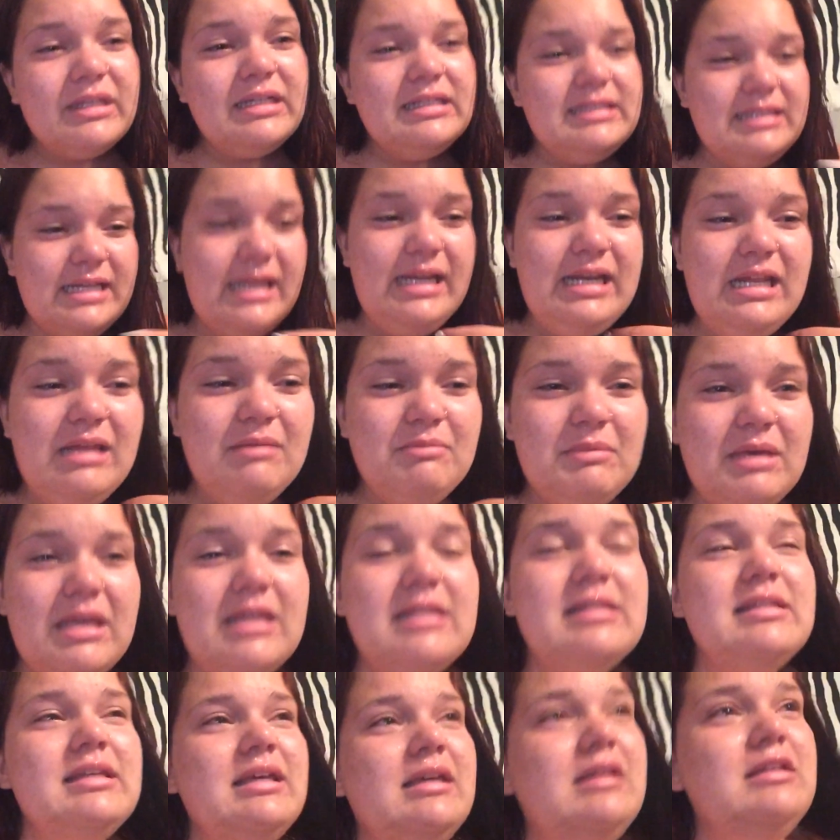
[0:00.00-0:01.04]
And dating
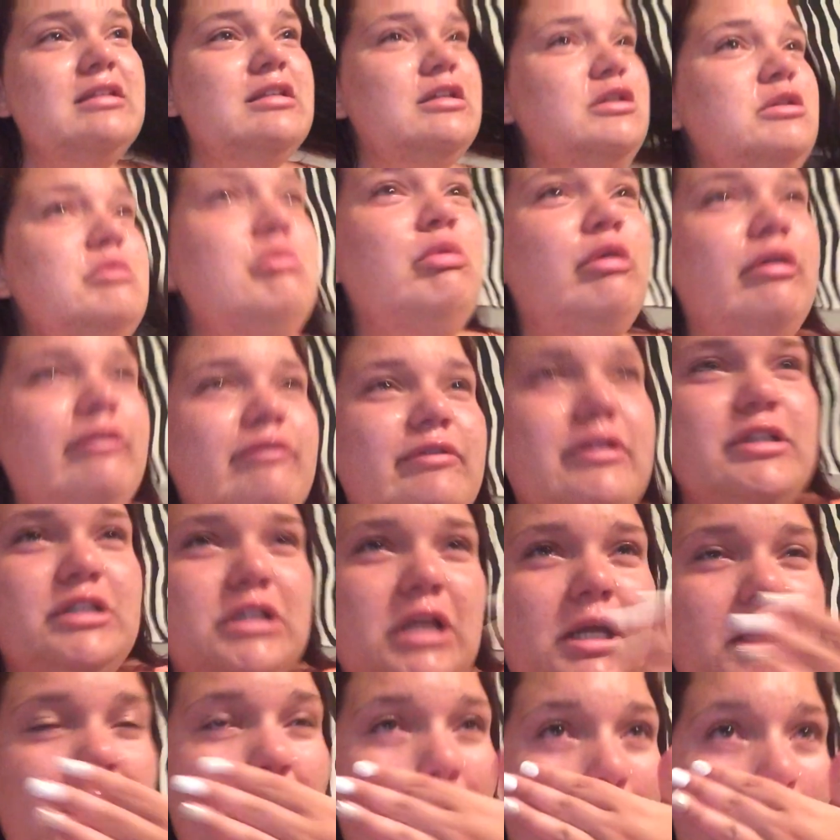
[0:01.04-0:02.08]
me is like such a
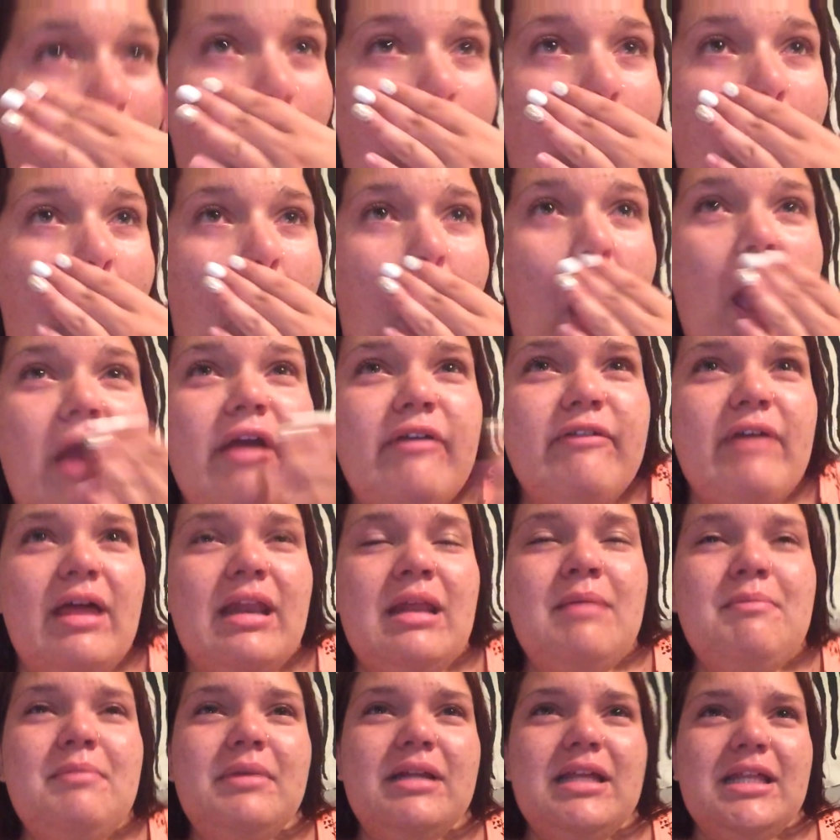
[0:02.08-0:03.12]
privilege, and if
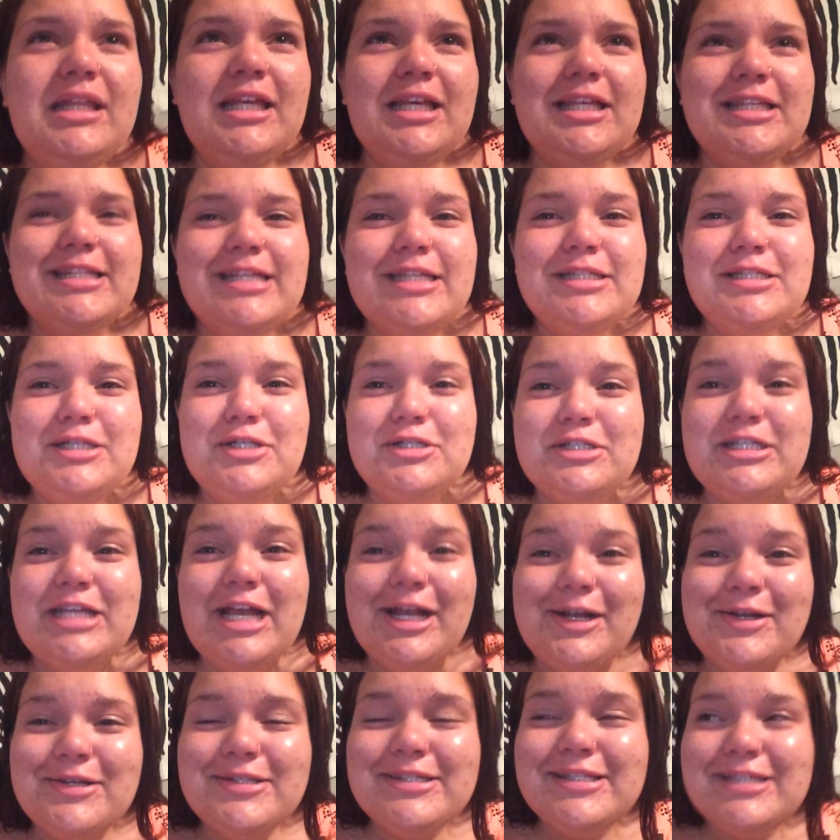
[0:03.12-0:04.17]
anybody like sits there
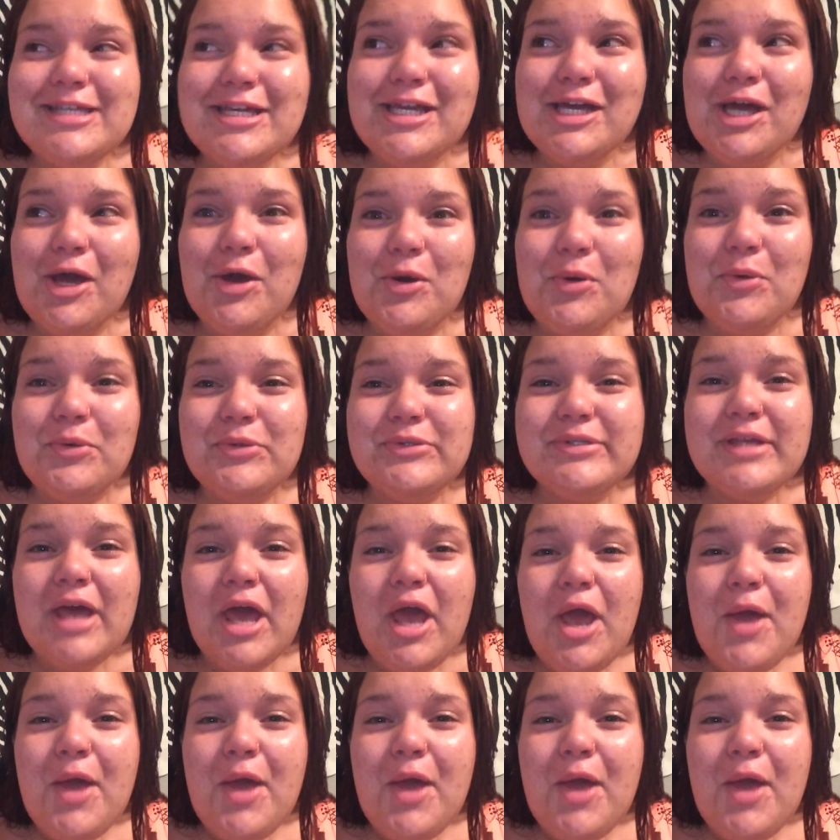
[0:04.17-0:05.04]
seriously and goes,